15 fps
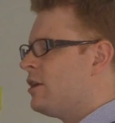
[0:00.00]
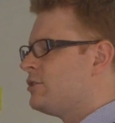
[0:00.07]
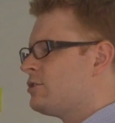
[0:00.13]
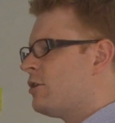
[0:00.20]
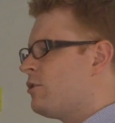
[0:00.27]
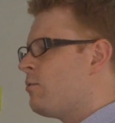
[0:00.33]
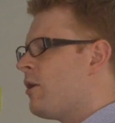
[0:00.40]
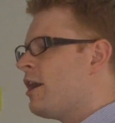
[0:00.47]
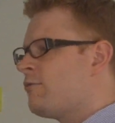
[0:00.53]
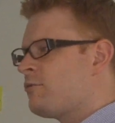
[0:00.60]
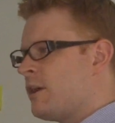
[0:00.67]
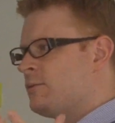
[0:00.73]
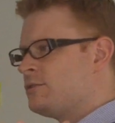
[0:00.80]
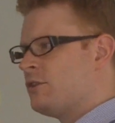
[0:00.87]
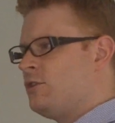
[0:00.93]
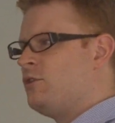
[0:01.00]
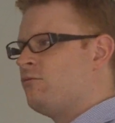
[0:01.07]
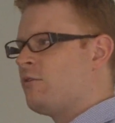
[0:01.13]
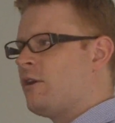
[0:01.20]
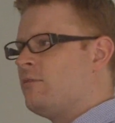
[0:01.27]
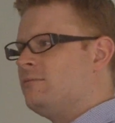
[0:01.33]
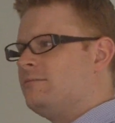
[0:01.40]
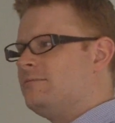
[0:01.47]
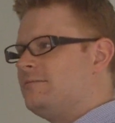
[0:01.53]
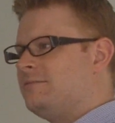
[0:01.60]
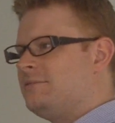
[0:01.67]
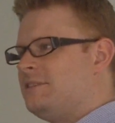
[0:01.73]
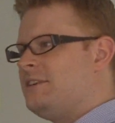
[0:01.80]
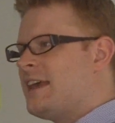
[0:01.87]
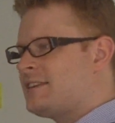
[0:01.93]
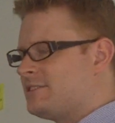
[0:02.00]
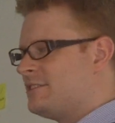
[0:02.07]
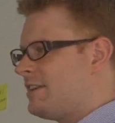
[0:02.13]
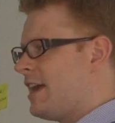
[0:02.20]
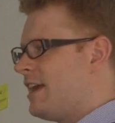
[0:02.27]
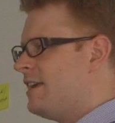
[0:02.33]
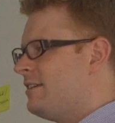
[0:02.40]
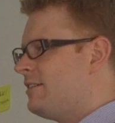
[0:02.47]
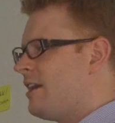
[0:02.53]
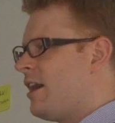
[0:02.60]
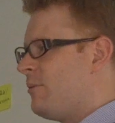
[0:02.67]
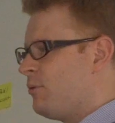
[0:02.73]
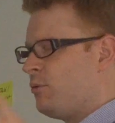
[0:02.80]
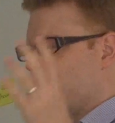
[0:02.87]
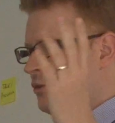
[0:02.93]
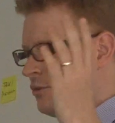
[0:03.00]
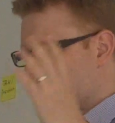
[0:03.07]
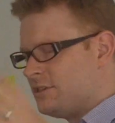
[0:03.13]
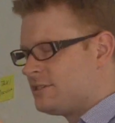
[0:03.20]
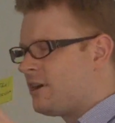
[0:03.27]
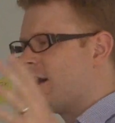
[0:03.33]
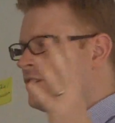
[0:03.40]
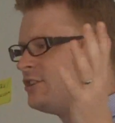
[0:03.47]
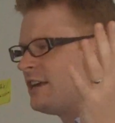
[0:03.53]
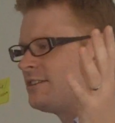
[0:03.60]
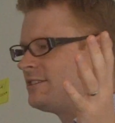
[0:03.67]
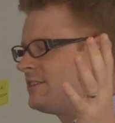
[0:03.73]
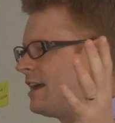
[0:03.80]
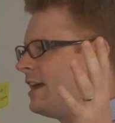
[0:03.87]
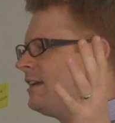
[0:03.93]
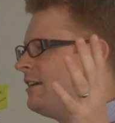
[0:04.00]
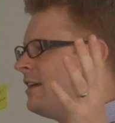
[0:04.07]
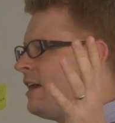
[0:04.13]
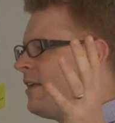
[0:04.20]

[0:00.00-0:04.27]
So the wireframes that you wrote yesterday, or you designed yesterday,